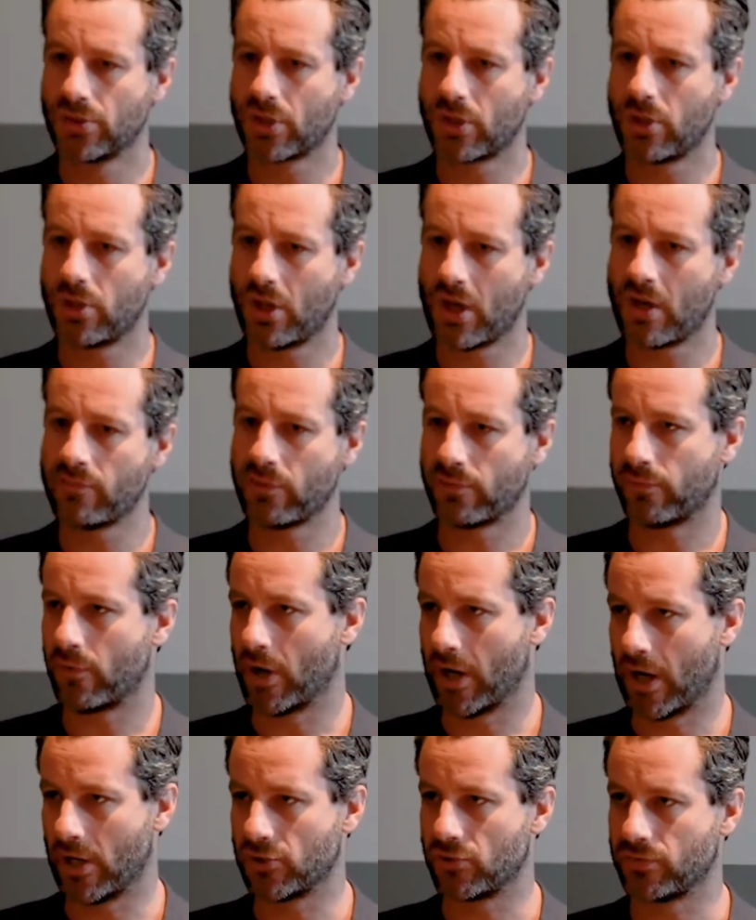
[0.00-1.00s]
So you've got to have your
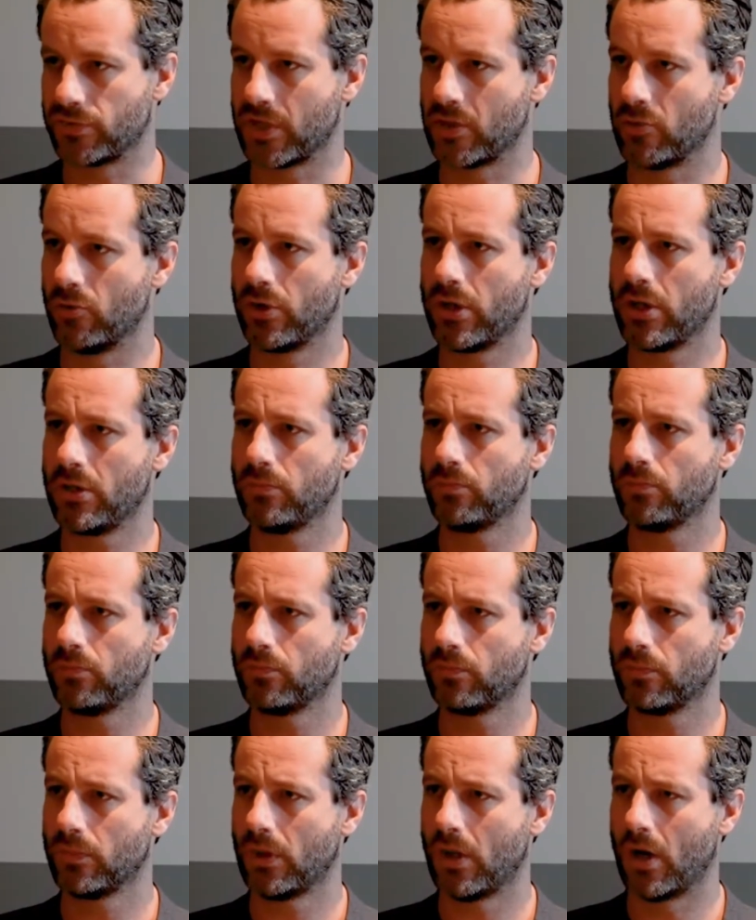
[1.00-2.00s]
financials in order.
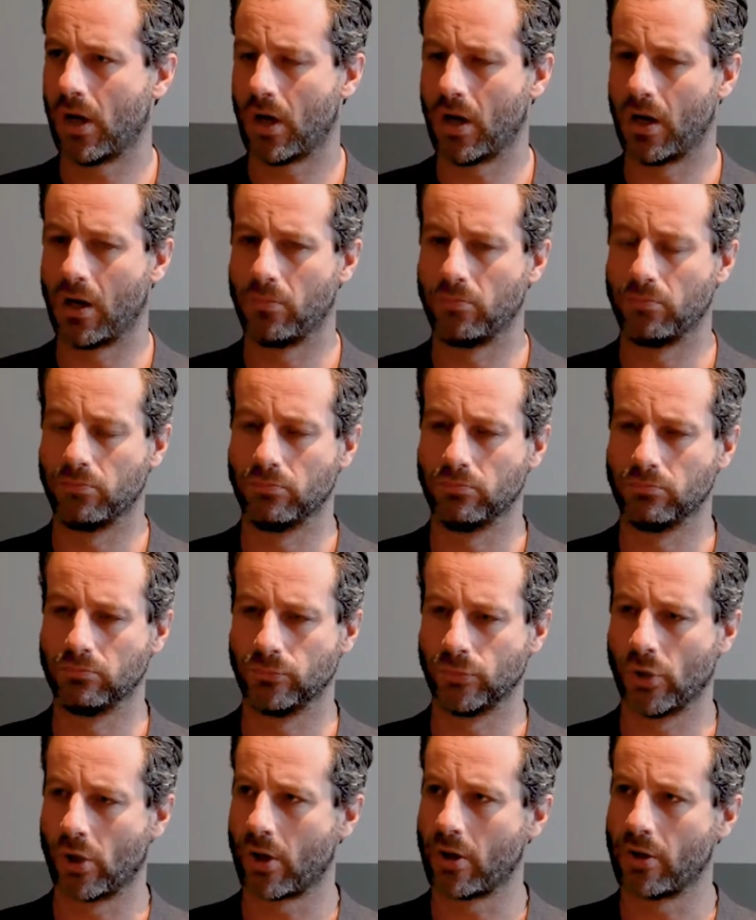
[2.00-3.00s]

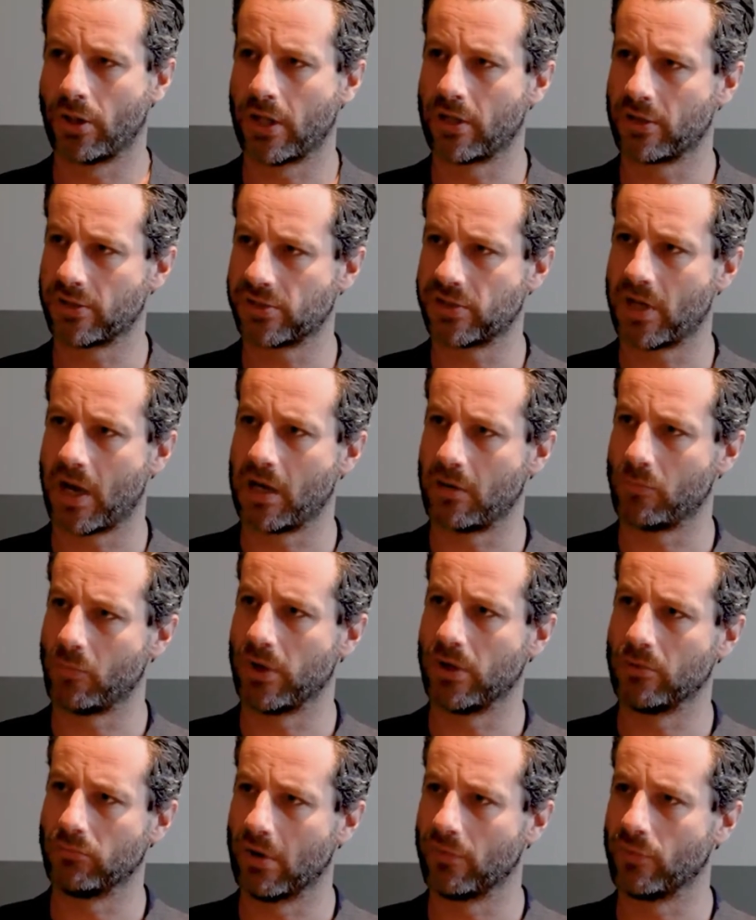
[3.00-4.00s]
Not only understanding where
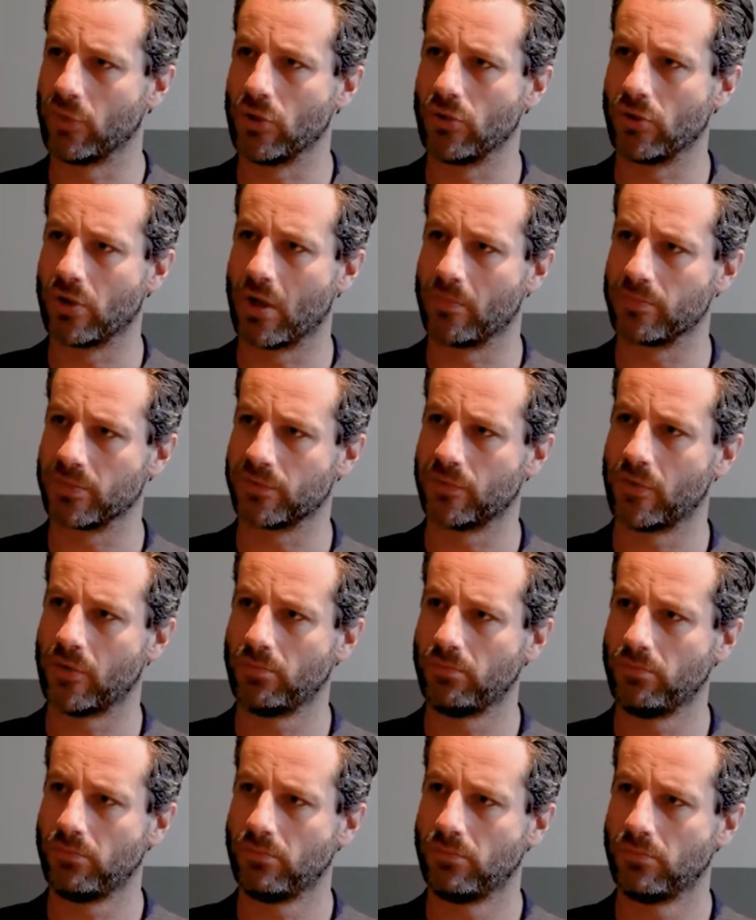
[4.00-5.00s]
your revenue comes
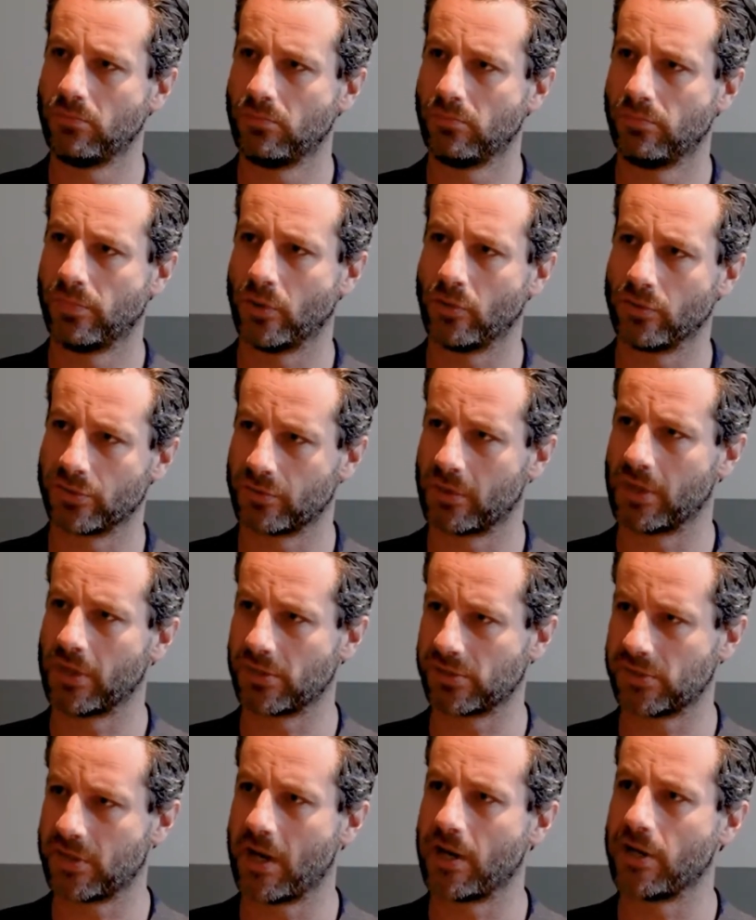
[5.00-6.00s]
from, but also
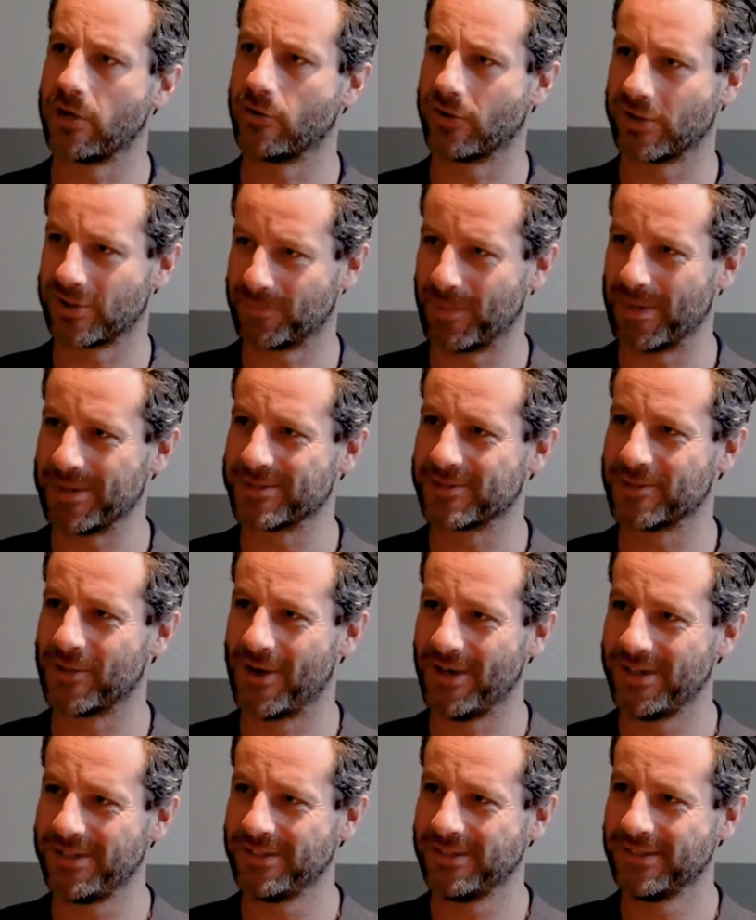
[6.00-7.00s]
understanding your expense
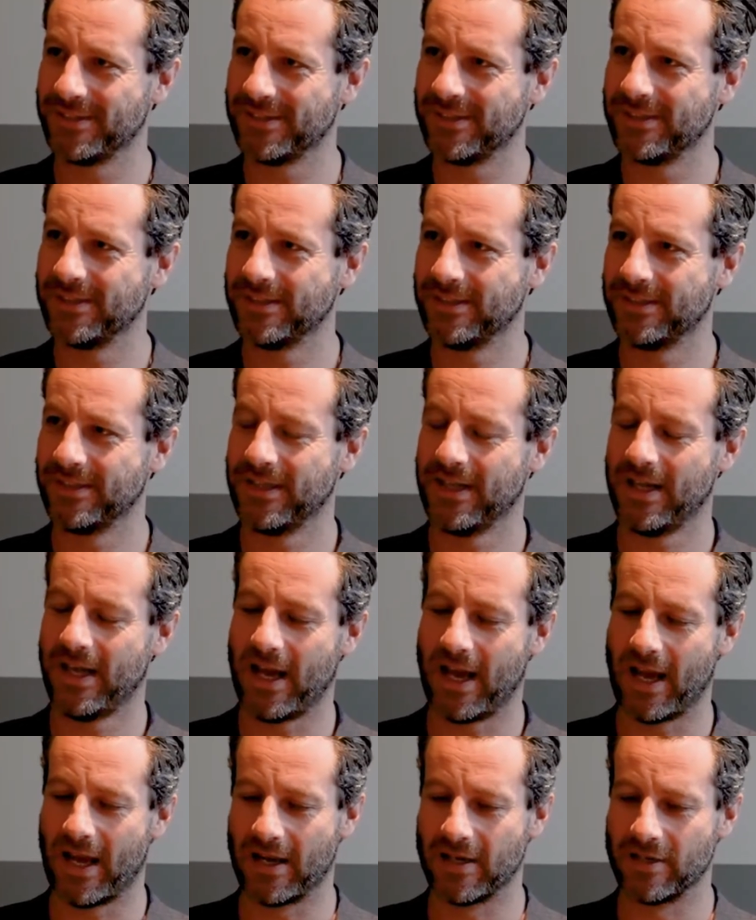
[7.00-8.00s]
line
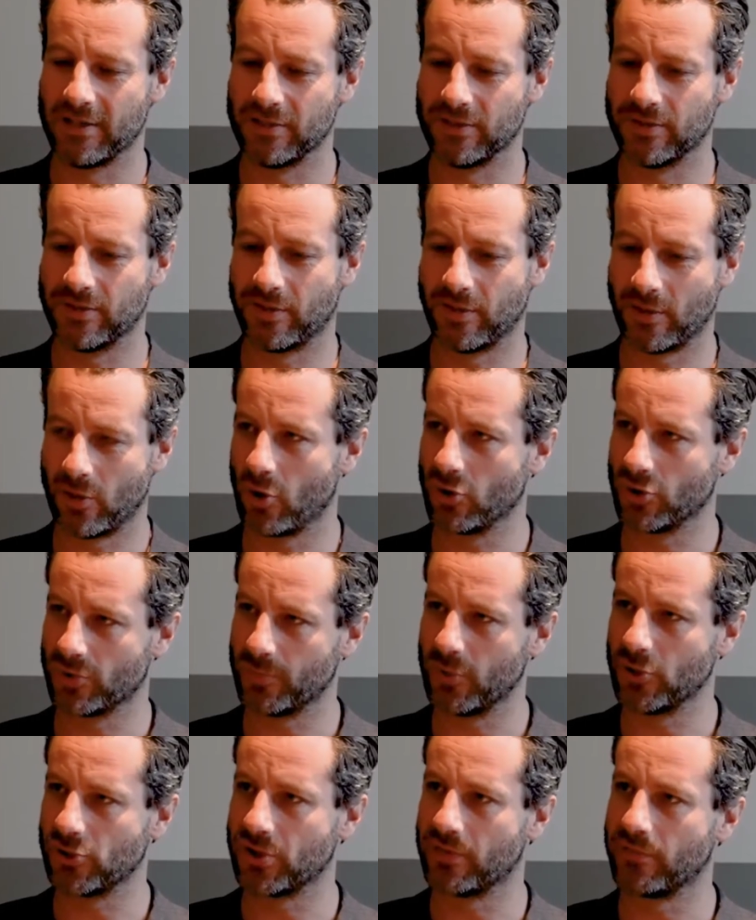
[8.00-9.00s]
and the
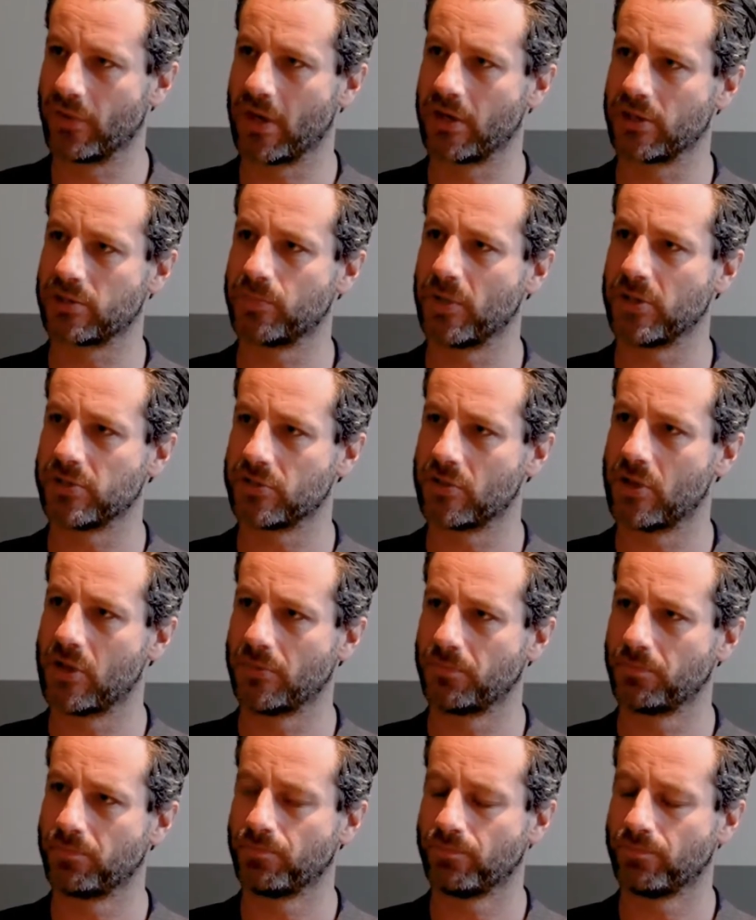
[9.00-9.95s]
contribution of that expense line.